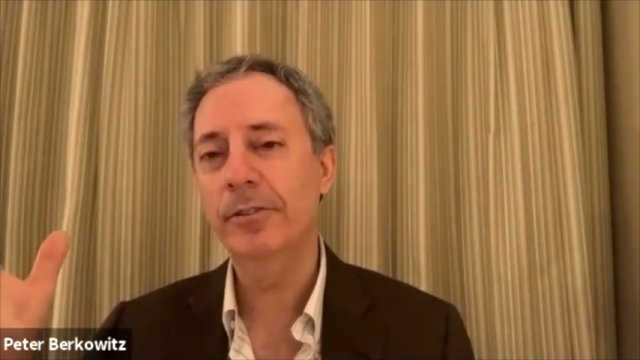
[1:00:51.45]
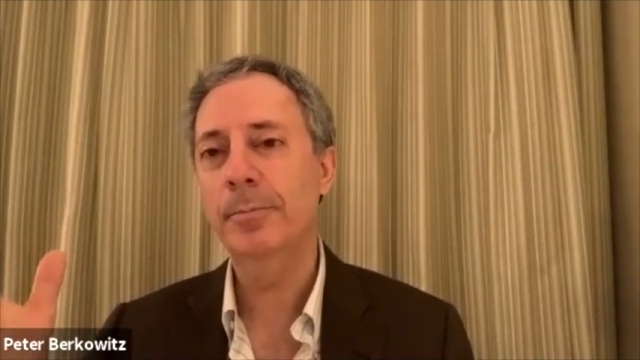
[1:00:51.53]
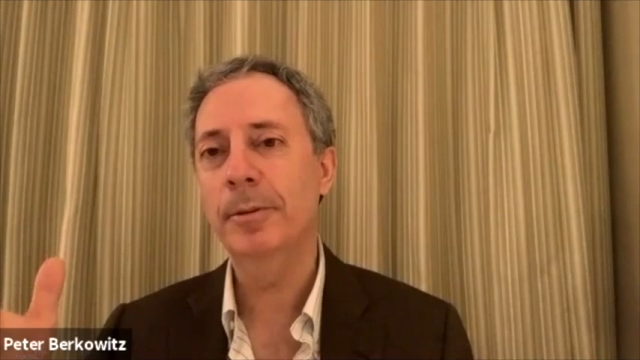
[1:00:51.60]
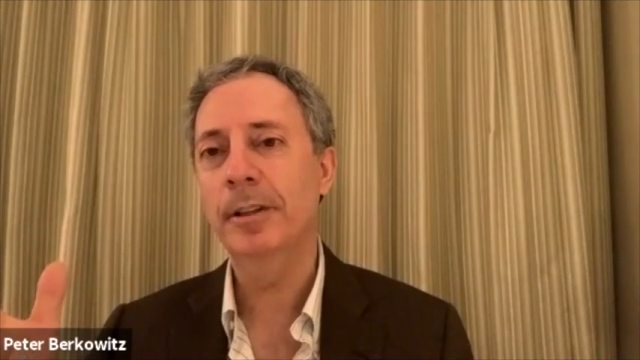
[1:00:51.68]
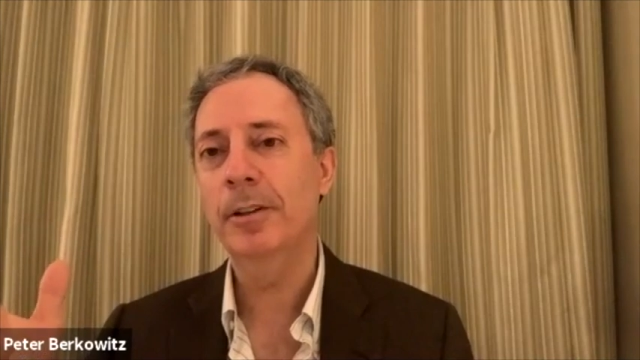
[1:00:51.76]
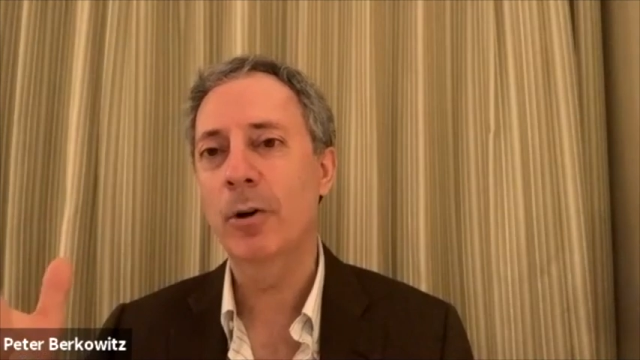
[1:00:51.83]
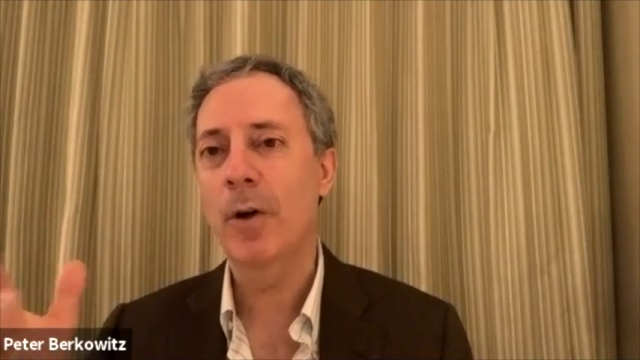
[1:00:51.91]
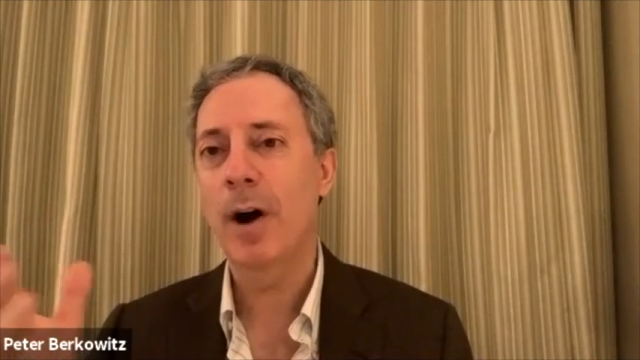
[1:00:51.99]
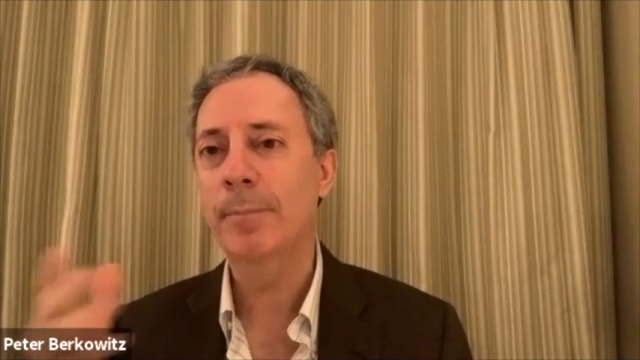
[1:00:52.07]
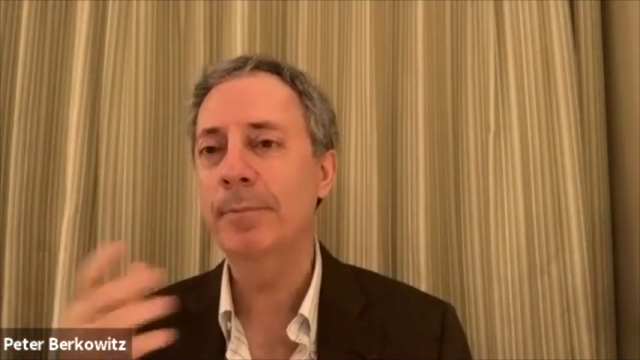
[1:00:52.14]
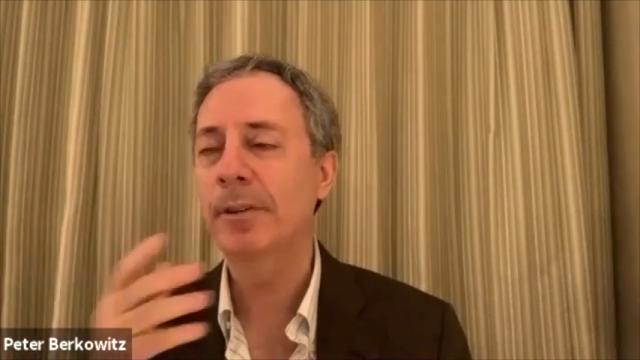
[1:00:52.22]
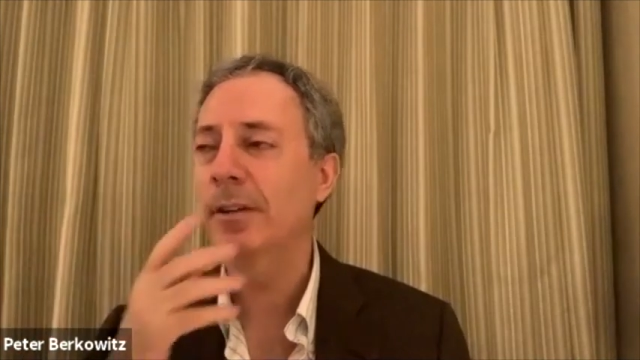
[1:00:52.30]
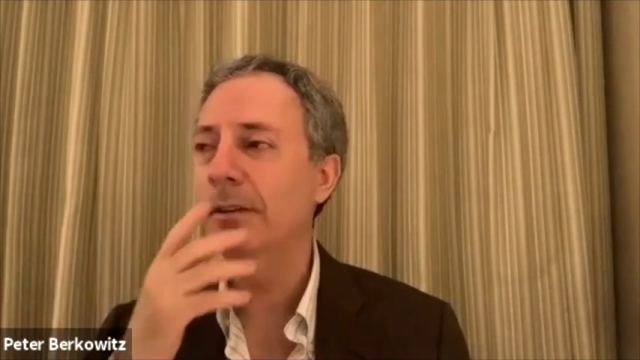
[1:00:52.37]
to be
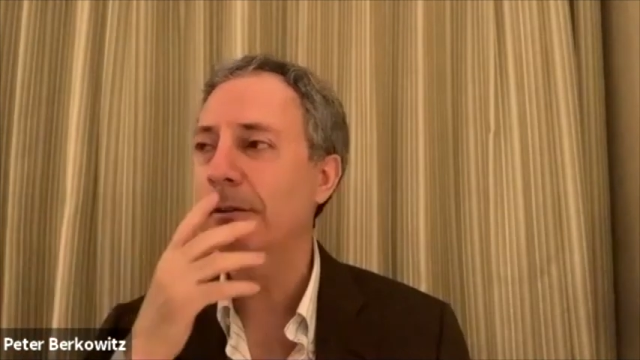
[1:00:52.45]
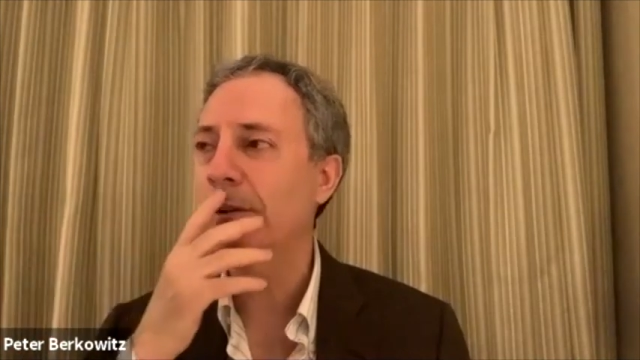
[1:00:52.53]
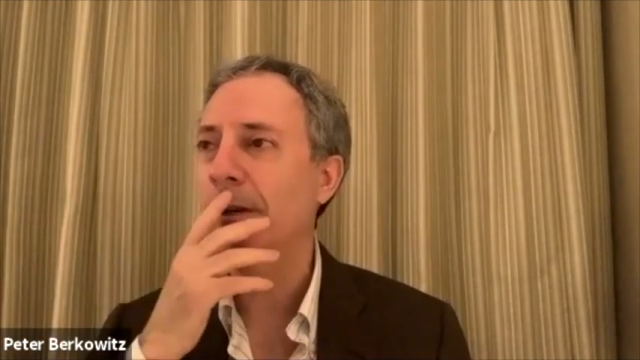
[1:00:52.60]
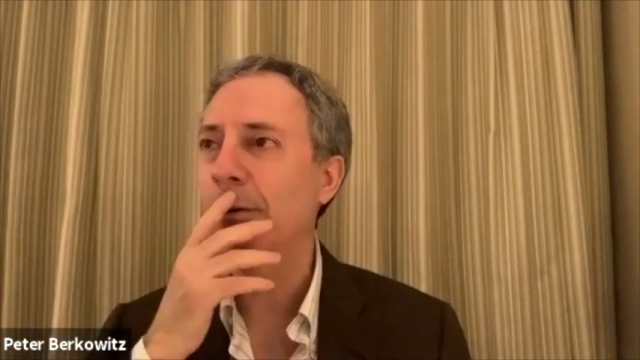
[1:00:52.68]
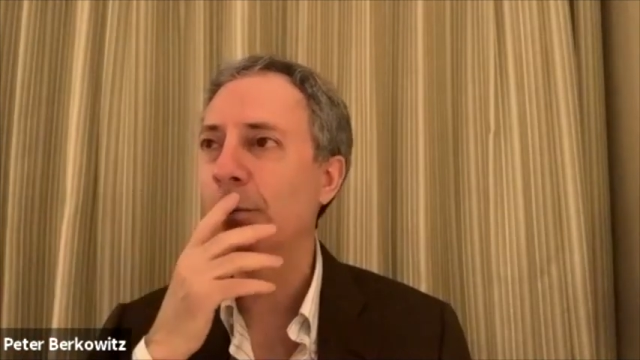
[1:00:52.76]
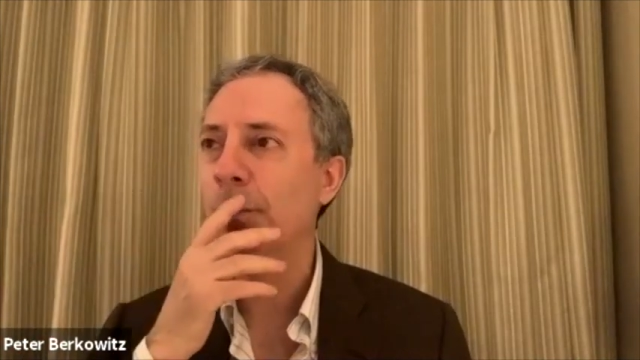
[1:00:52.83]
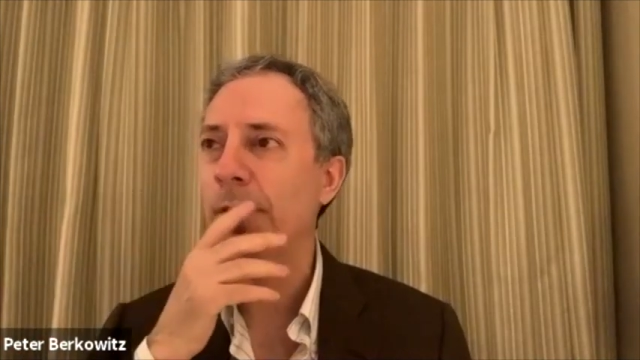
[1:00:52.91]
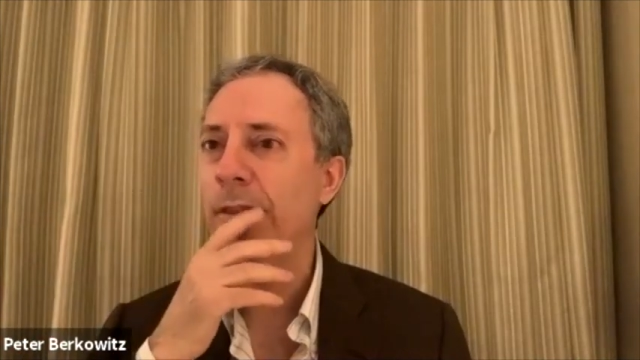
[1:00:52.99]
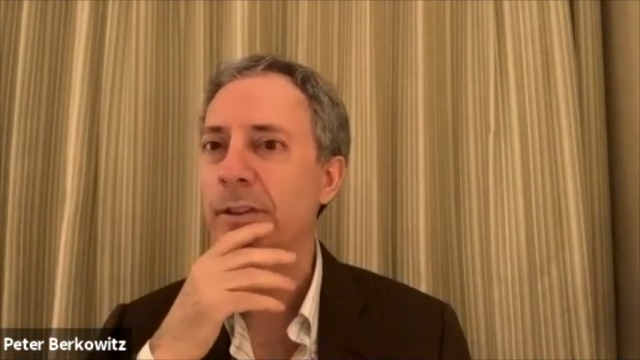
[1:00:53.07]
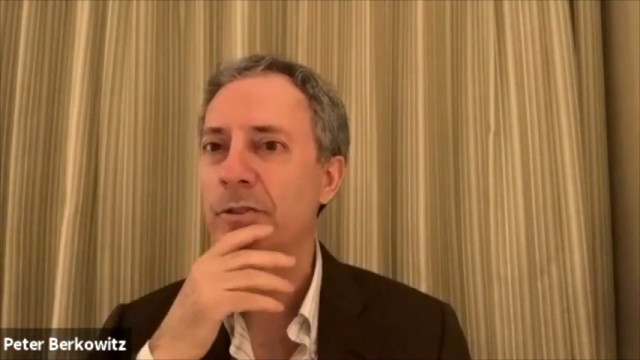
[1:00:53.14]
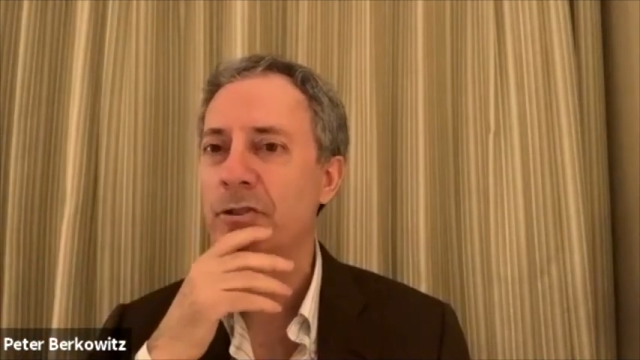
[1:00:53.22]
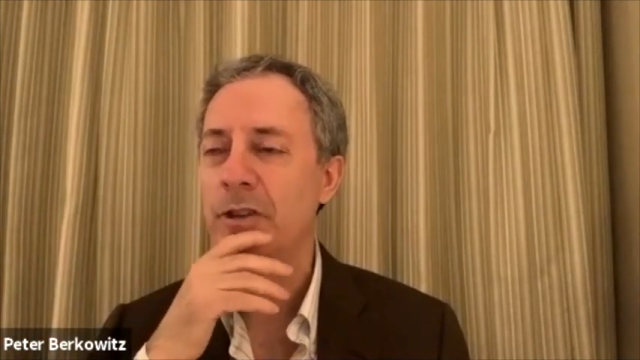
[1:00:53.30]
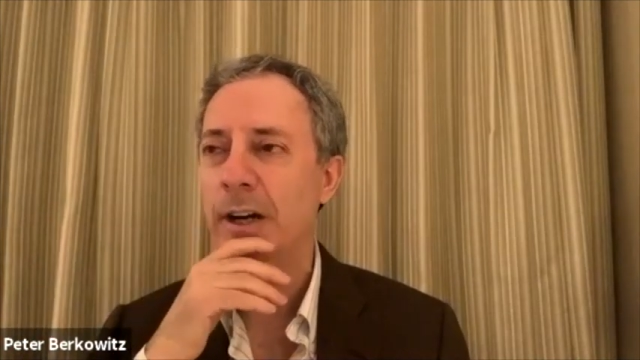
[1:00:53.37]
co-opted
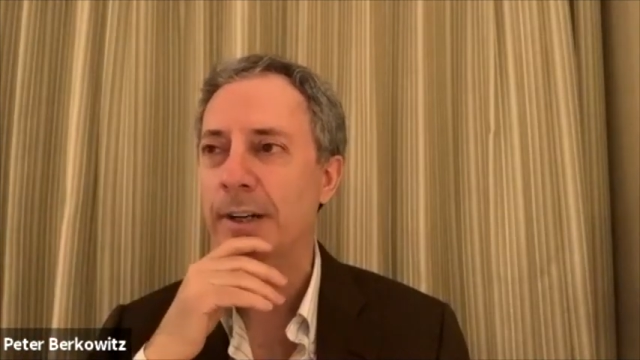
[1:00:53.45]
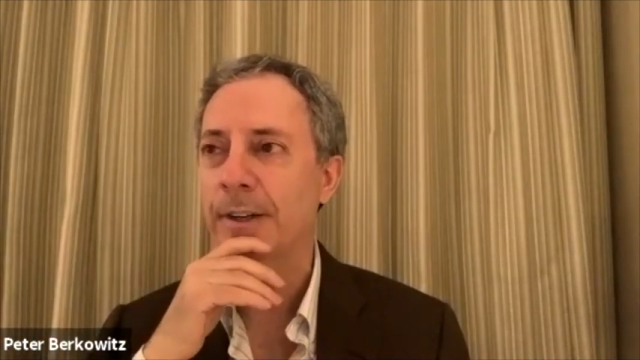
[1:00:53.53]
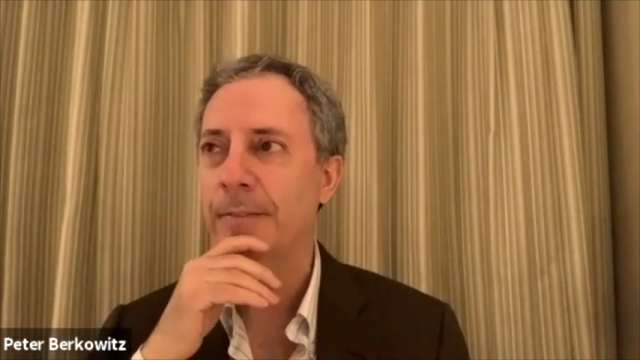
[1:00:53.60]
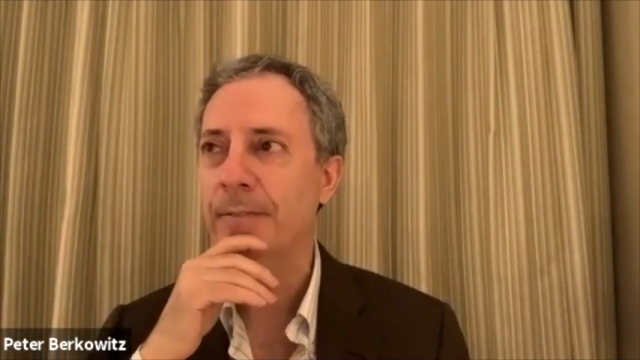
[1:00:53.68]
within China.